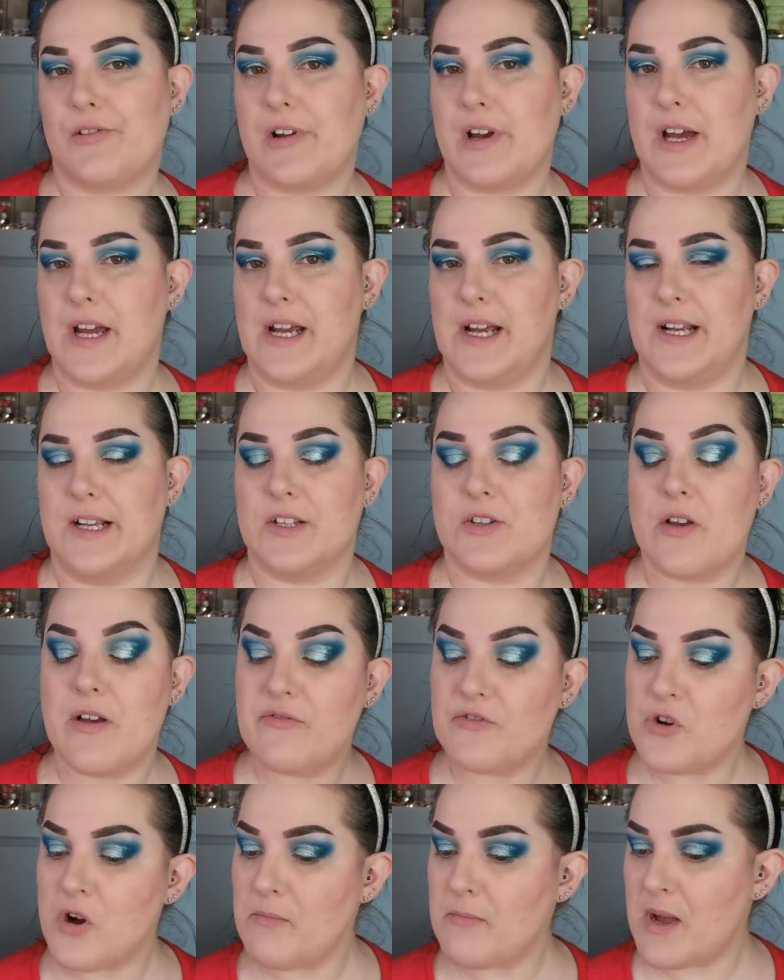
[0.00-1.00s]
Okay, so
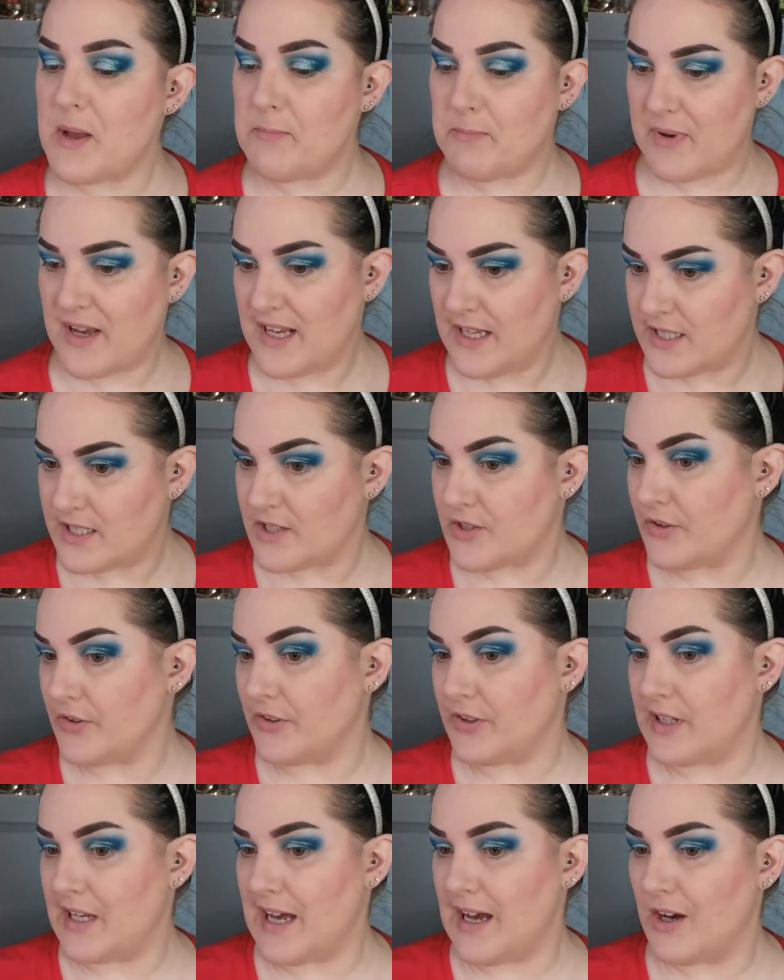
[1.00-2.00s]
I've got my base
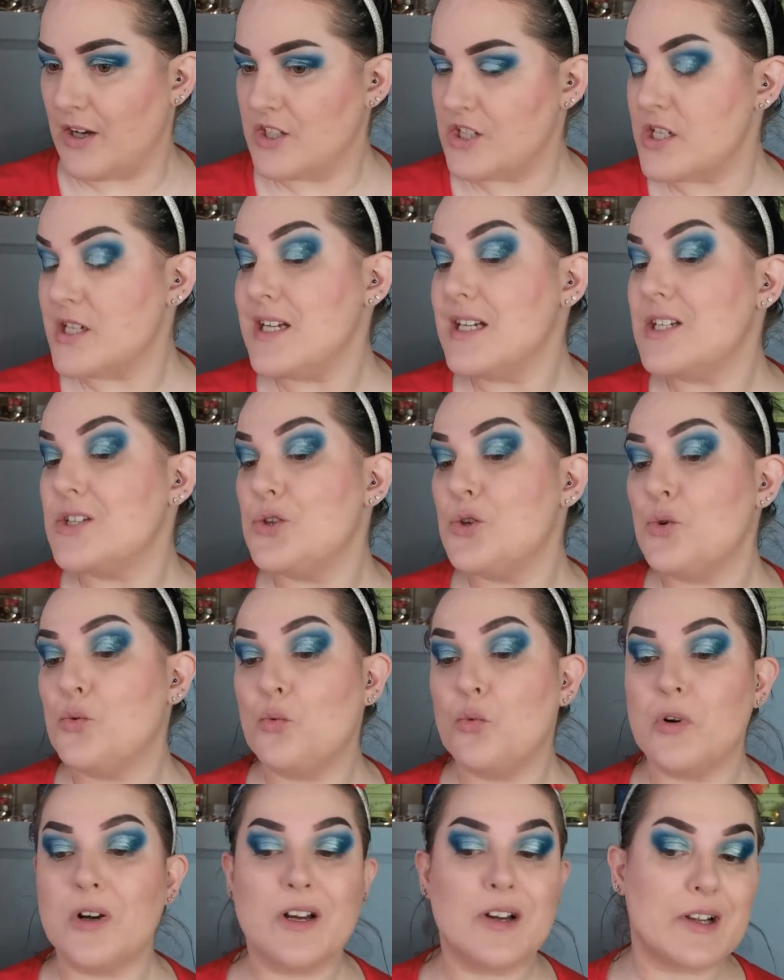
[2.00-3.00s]
on now. I just need to
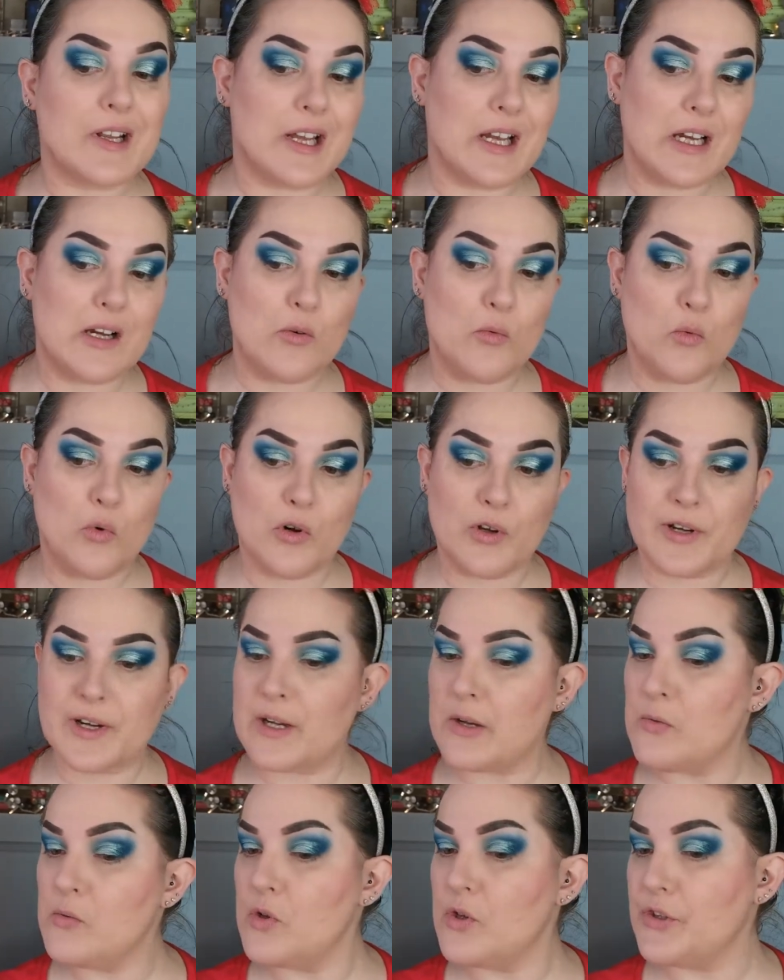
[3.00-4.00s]
work out what
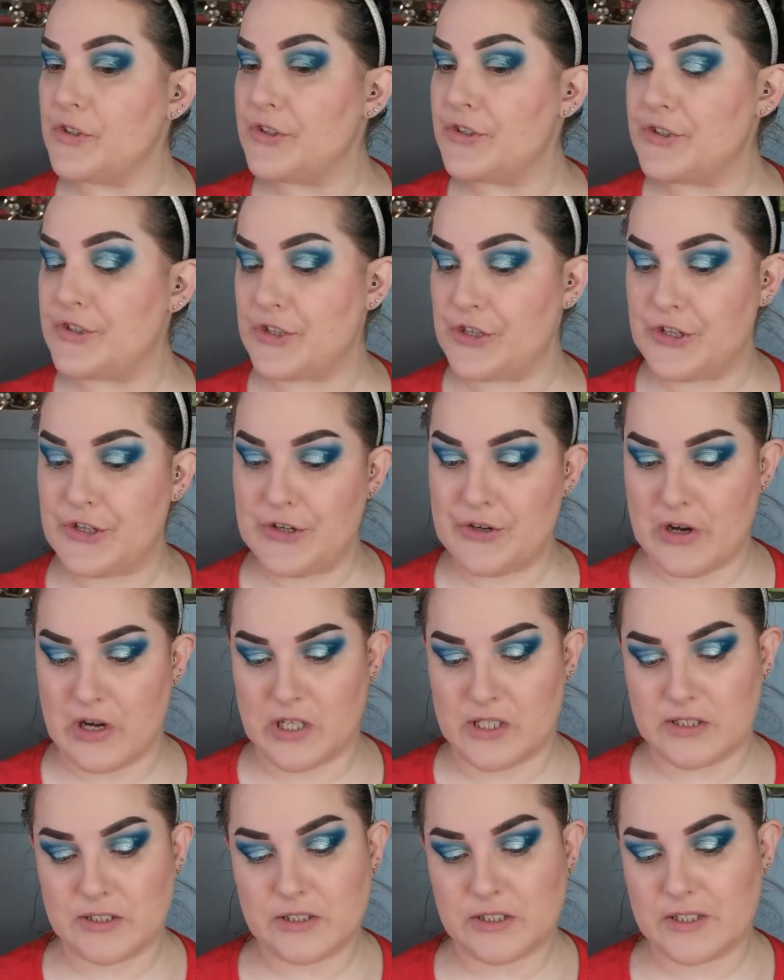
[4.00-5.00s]
I want to do
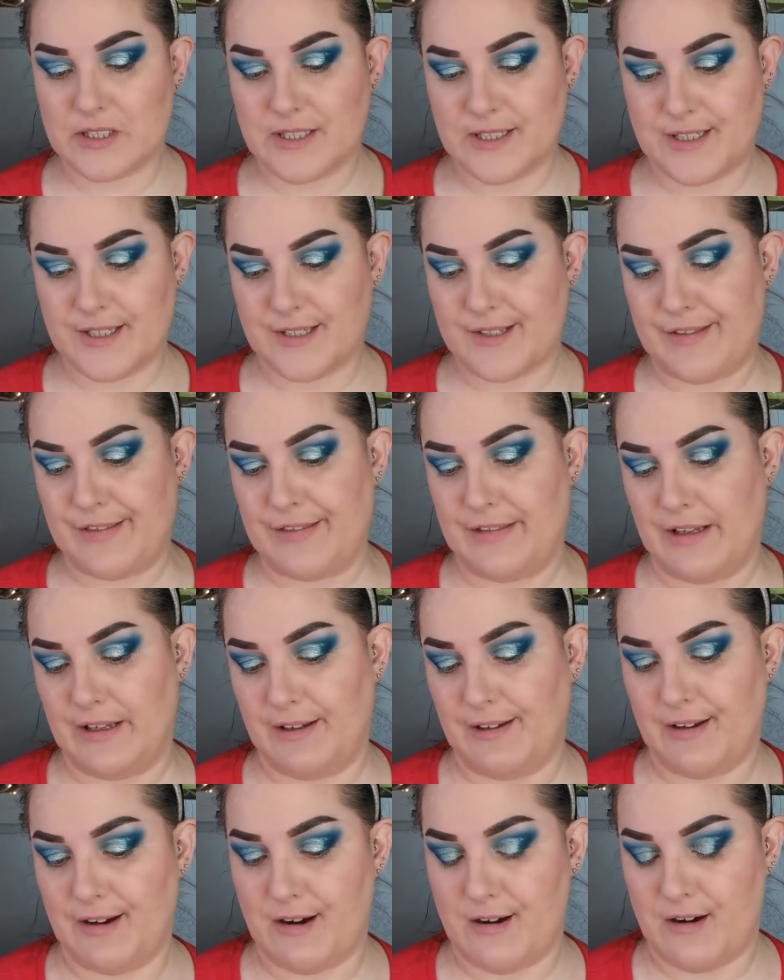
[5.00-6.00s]
under
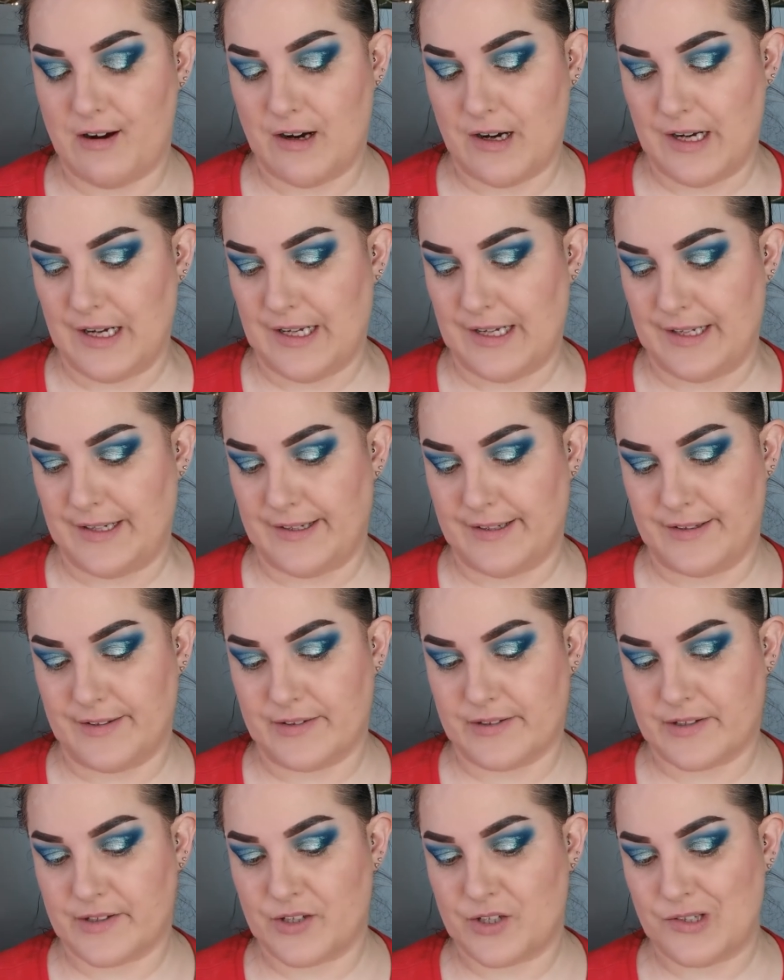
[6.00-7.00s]
the
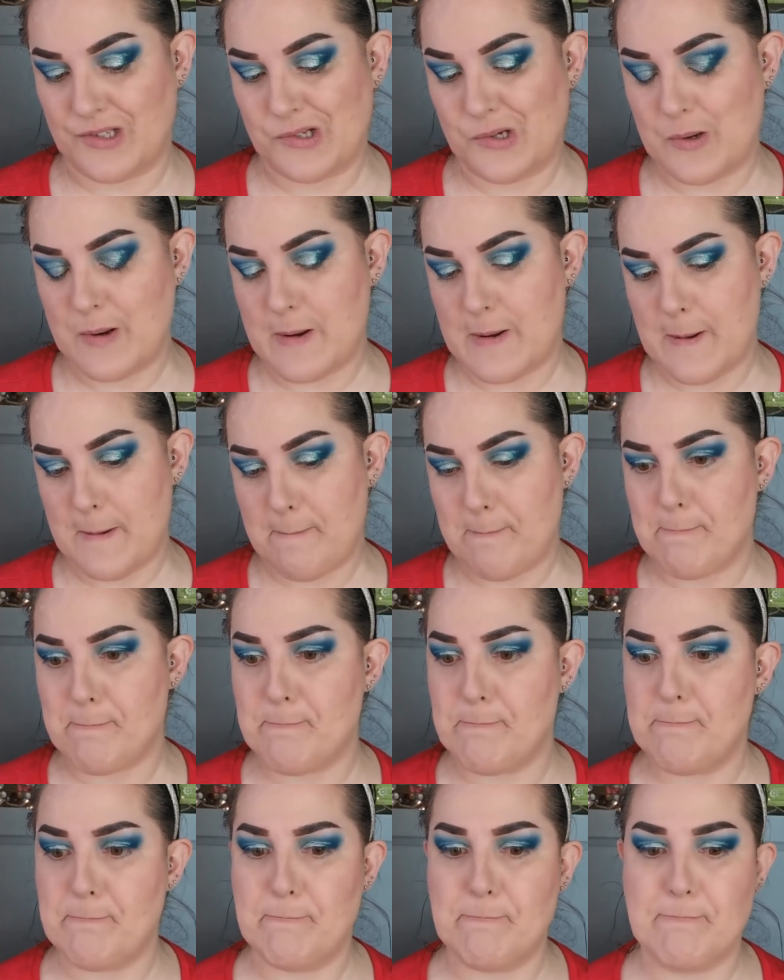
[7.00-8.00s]
eyes.
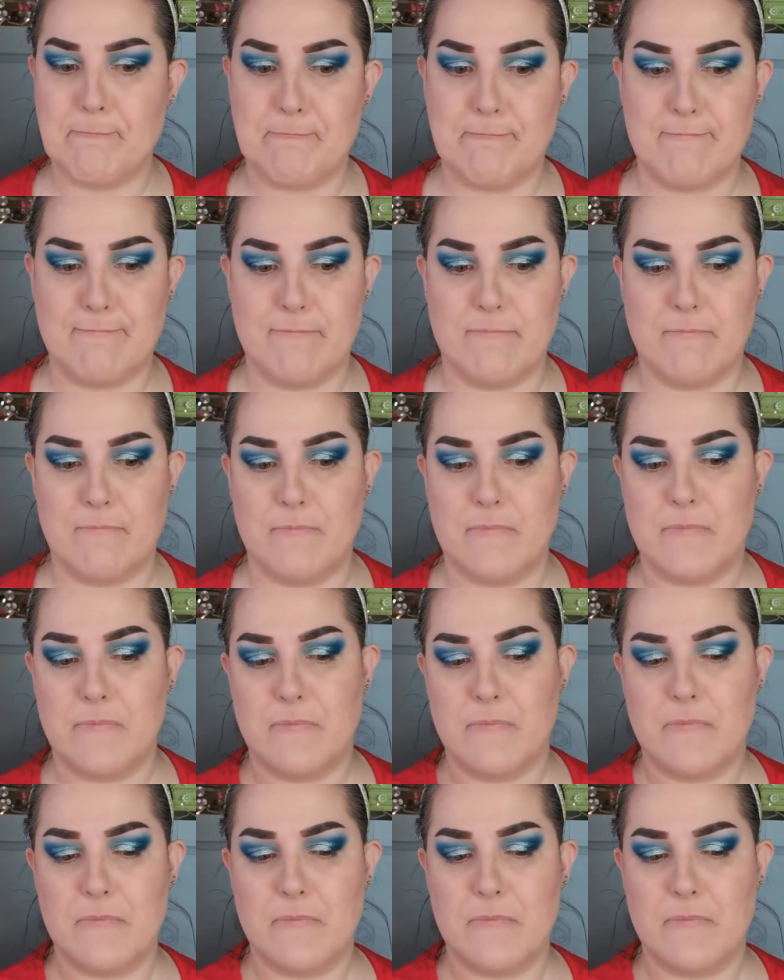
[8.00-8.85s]
Hmm.